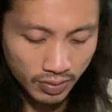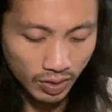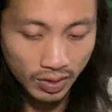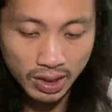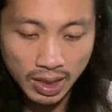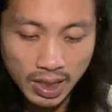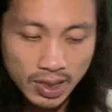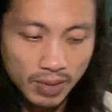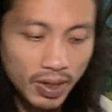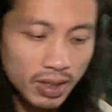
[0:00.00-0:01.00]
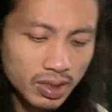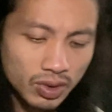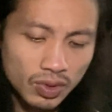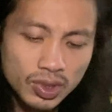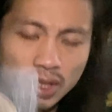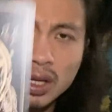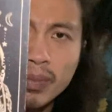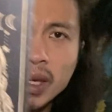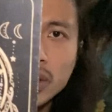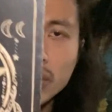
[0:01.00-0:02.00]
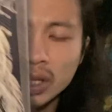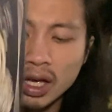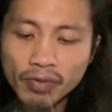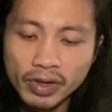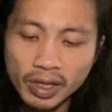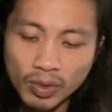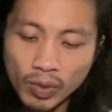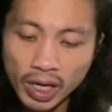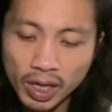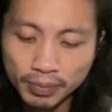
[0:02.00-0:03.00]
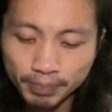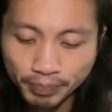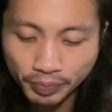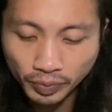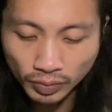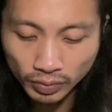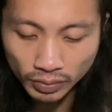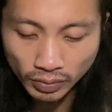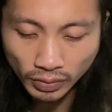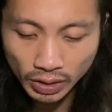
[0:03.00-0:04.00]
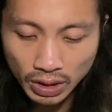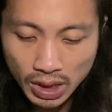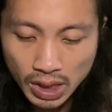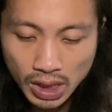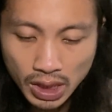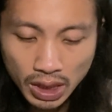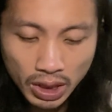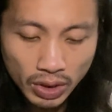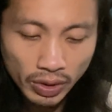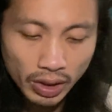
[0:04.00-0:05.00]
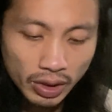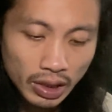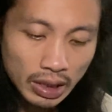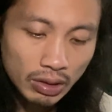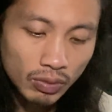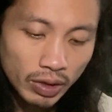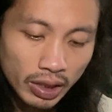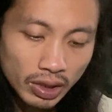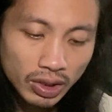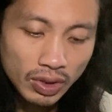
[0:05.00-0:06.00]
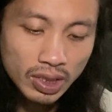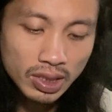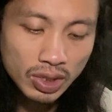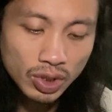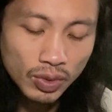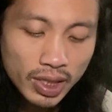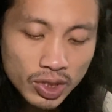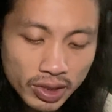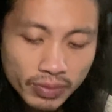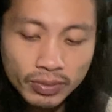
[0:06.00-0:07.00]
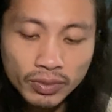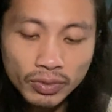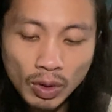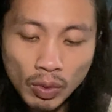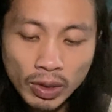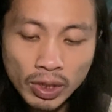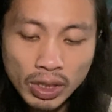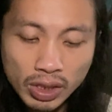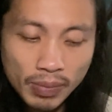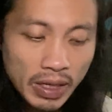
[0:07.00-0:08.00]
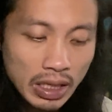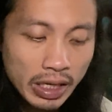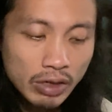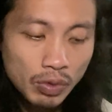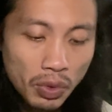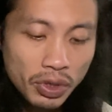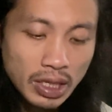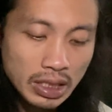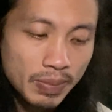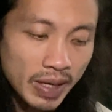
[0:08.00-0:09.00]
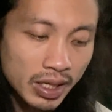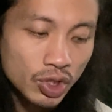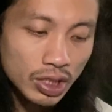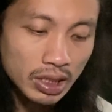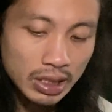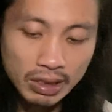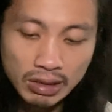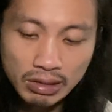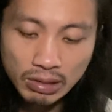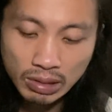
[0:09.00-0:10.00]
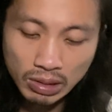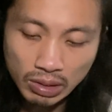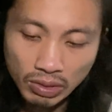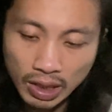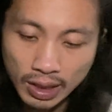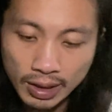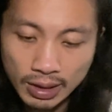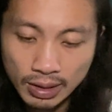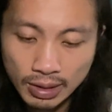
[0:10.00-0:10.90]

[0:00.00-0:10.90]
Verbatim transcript: with the Ace of Pentacles, there could be new love here where, you know, where there's a situation where there could be like growth and expansion here, okay?